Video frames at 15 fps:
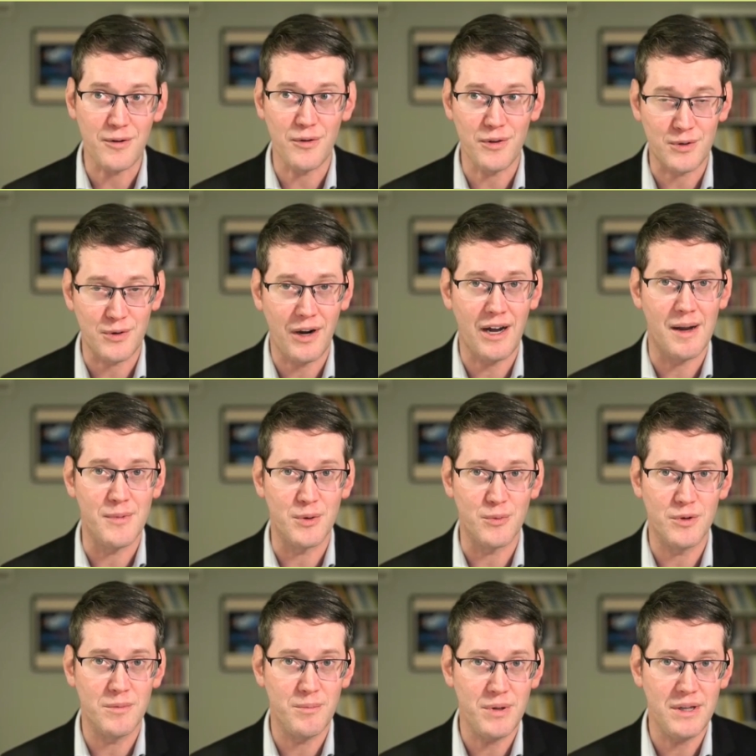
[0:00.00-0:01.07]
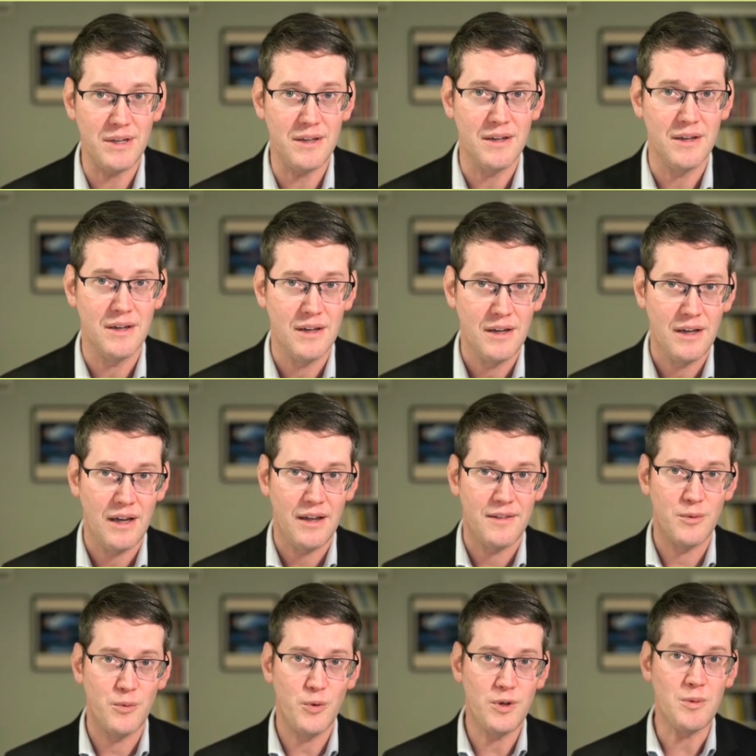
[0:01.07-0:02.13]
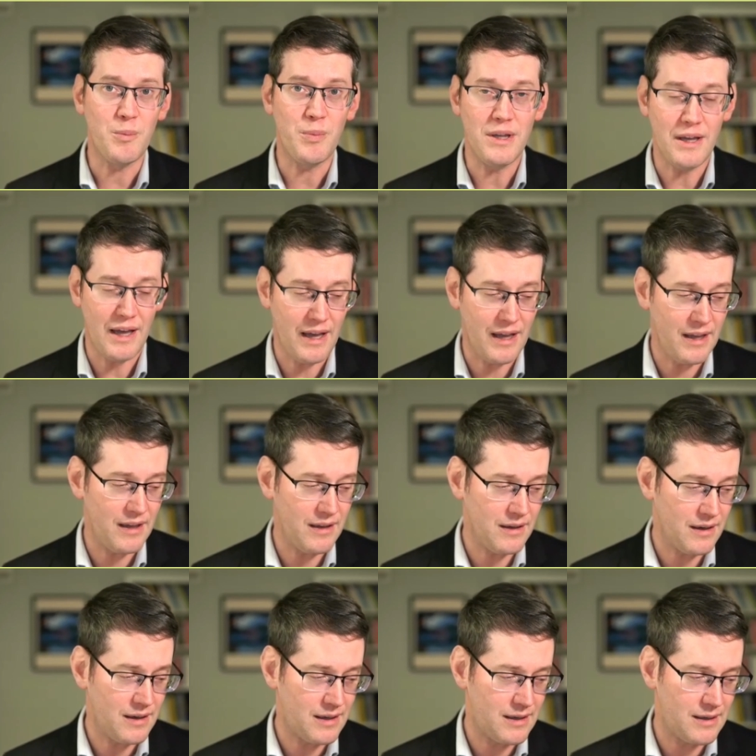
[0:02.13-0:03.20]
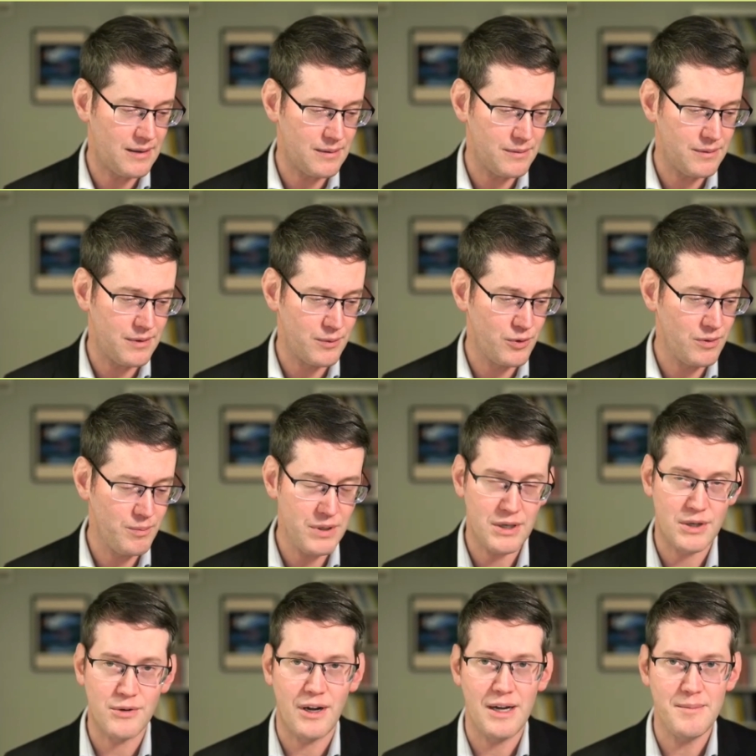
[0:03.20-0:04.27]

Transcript: the crime. There wouldn't be a crime